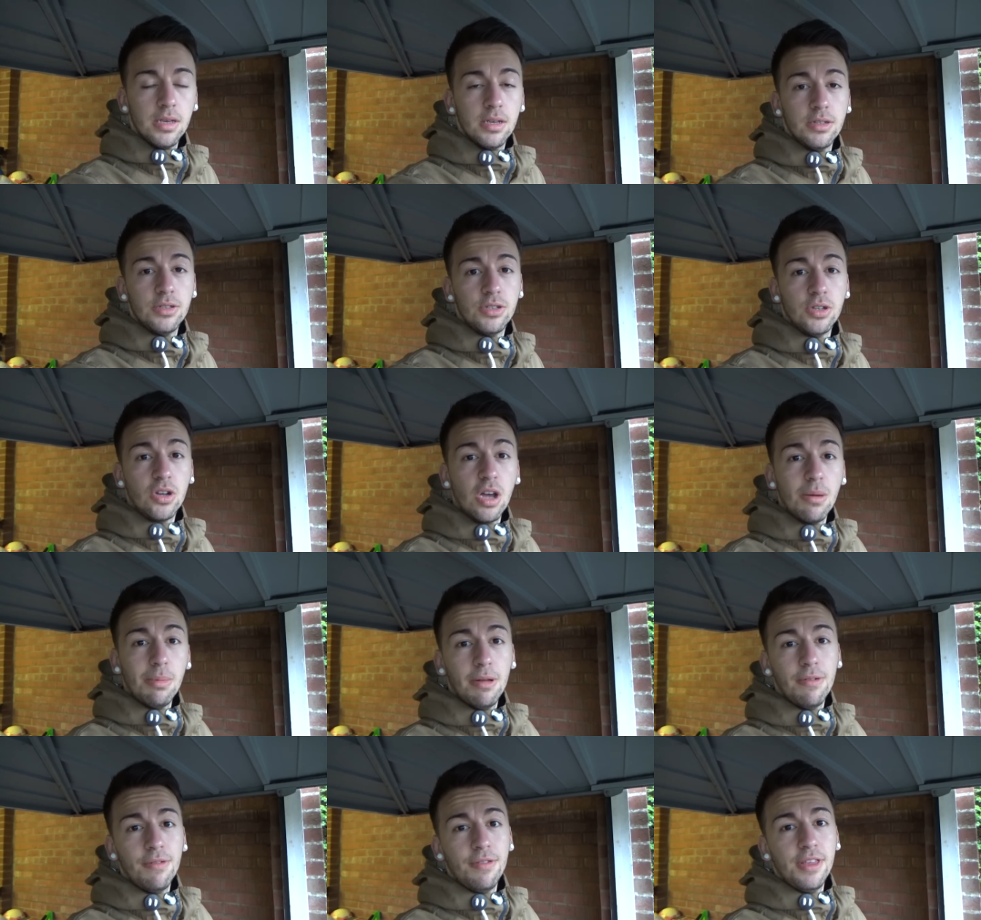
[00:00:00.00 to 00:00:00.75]
So a
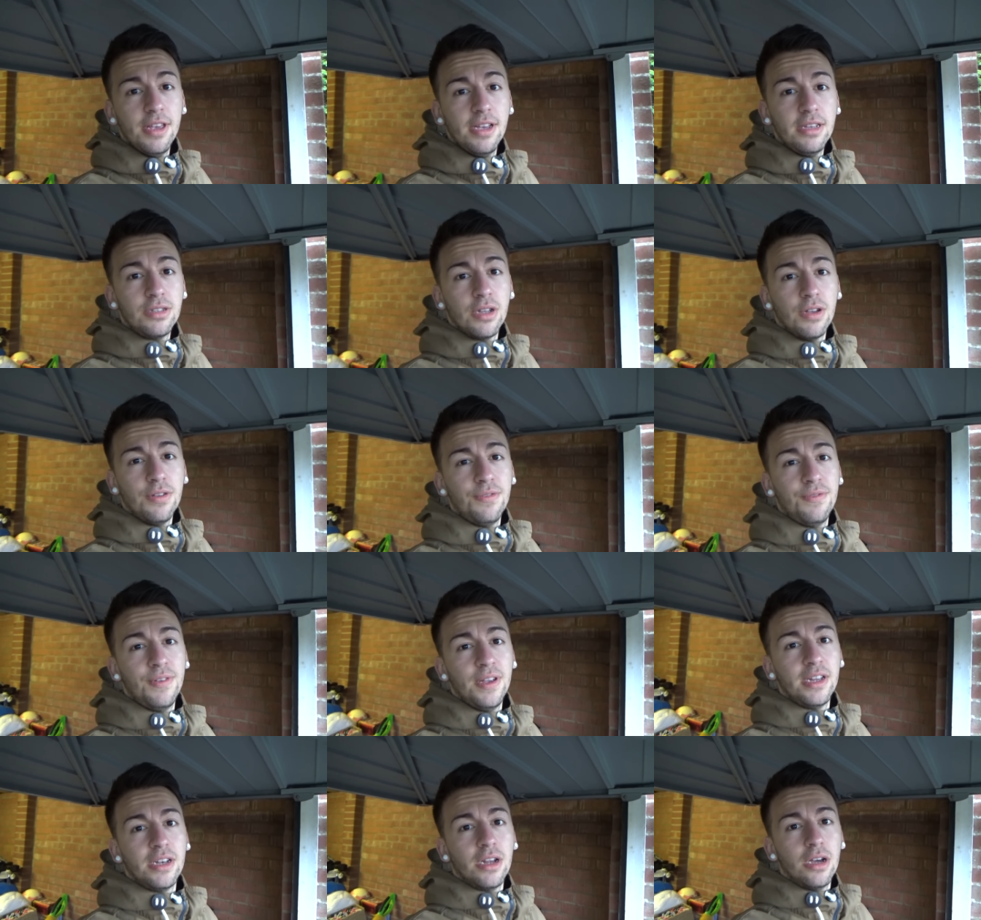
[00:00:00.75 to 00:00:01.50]
couple of other things I
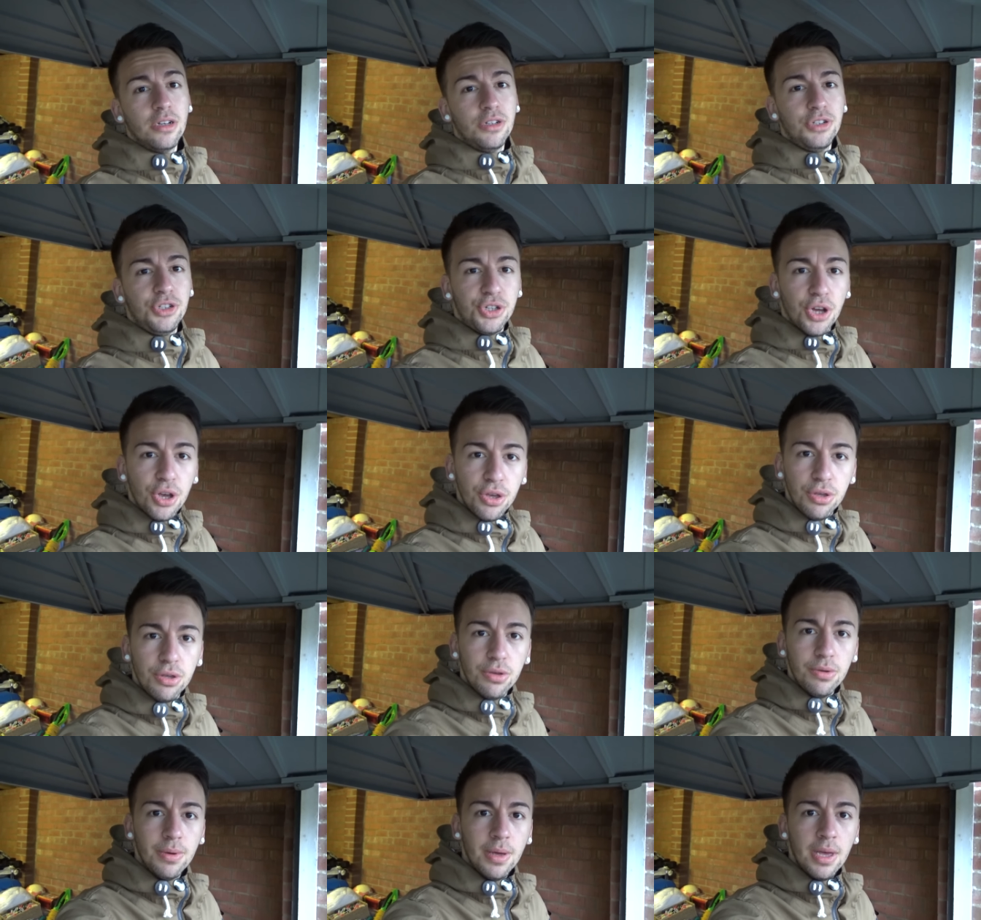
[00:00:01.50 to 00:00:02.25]
figured I'd show
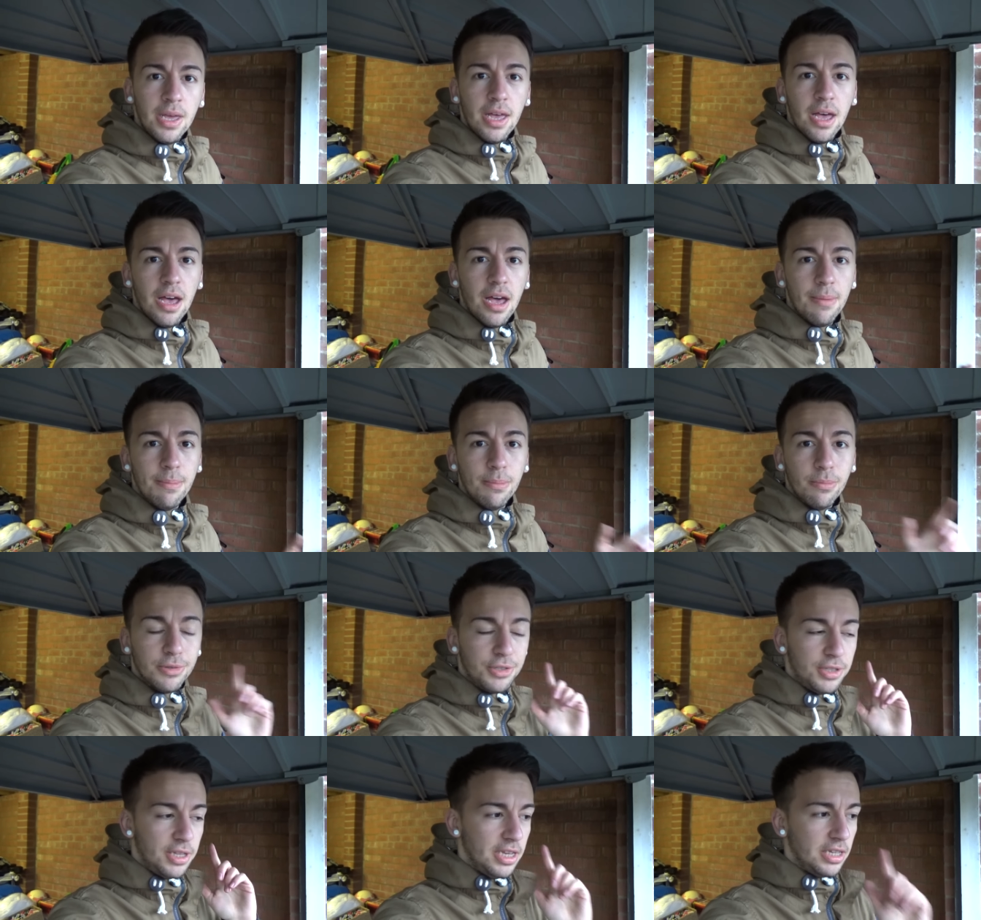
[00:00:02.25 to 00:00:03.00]
you
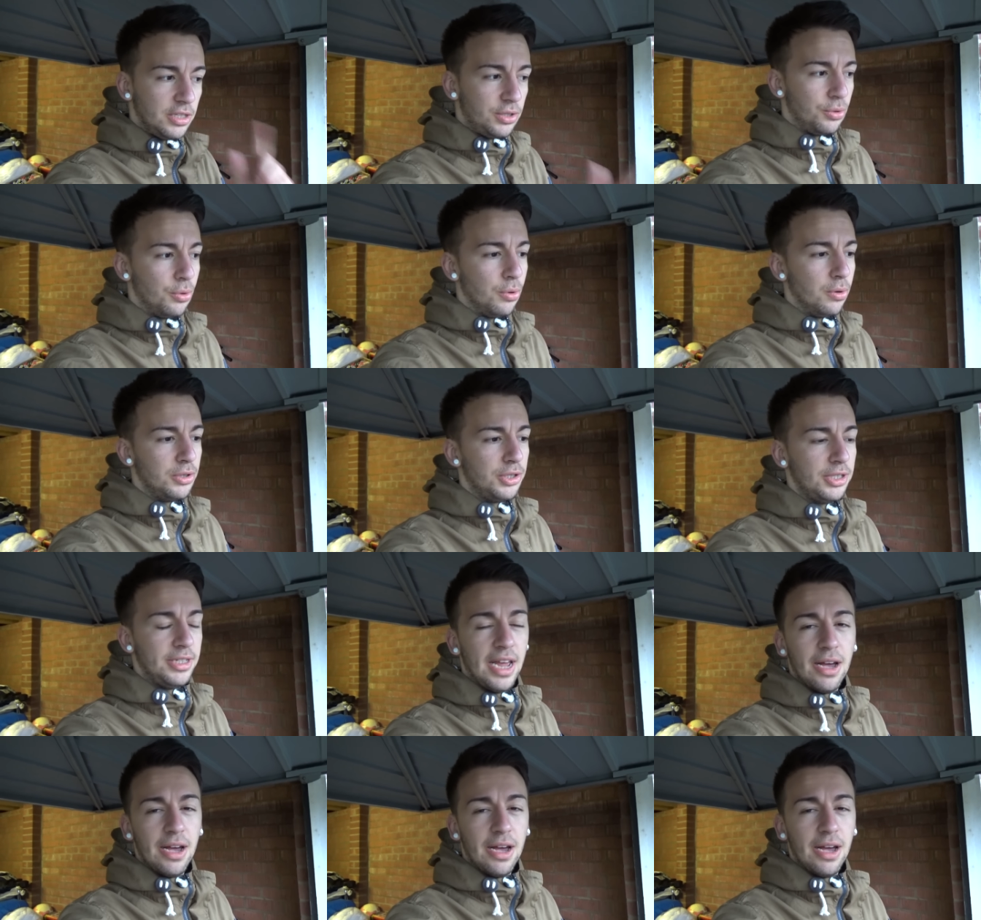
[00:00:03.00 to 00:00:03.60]
was the exhaust.